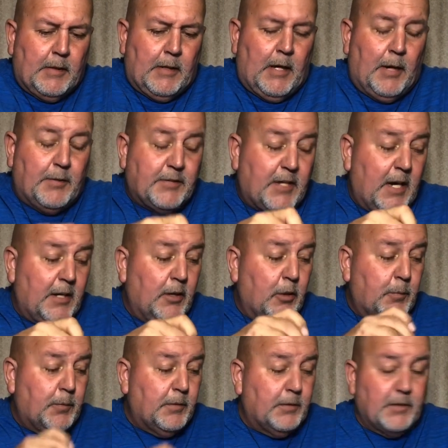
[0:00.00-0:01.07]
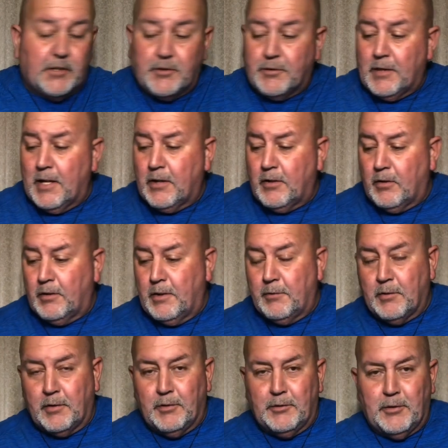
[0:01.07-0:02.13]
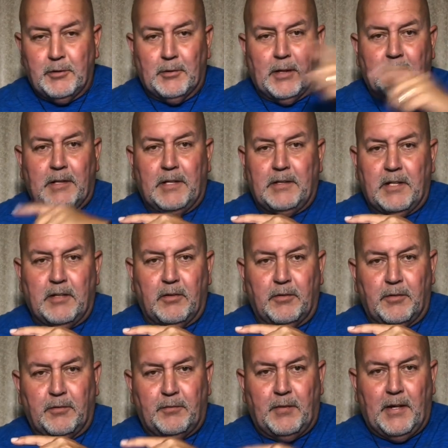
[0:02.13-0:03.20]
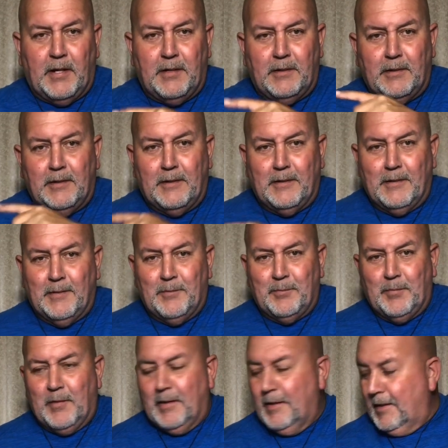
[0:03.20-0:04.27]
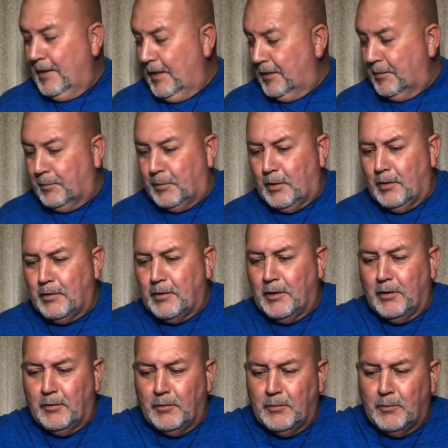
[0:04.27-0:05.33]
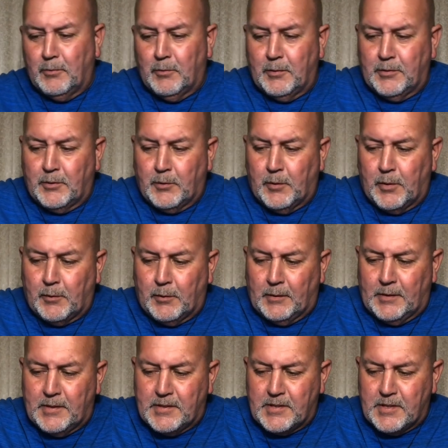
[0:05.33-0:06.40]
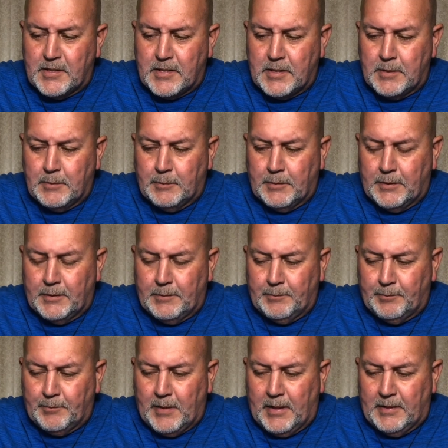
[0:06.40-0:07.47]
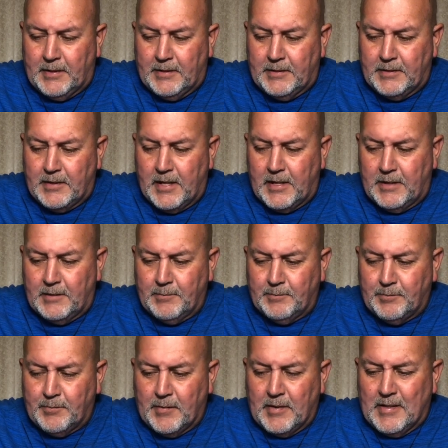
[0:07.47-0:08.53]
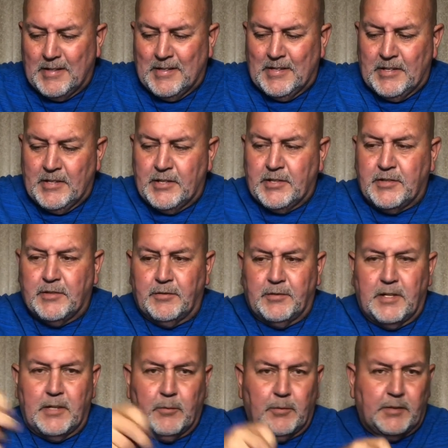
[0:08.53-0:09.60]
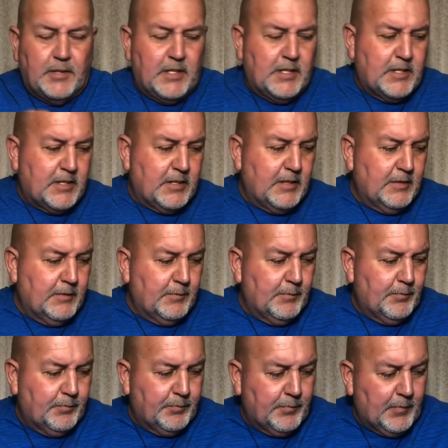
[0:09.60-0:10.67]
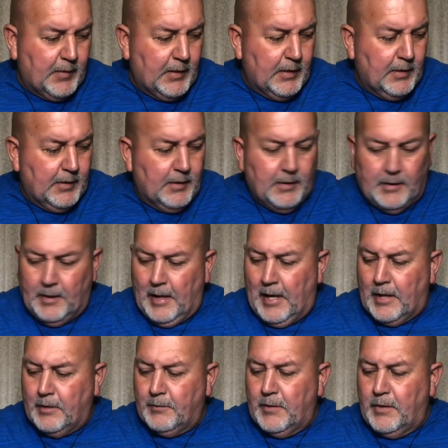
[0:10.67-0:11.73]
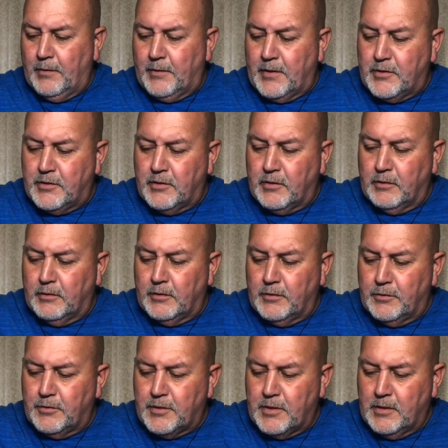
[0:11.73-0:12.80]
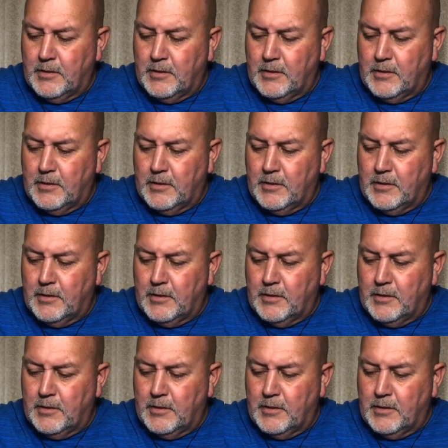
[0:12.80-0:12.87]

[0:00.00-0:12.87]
I was kind of hoping on this drag car they were going to do like they did on the Vet and the Bronco with the quick releases, but they didn't. They still did it with these aggravating things you can lose.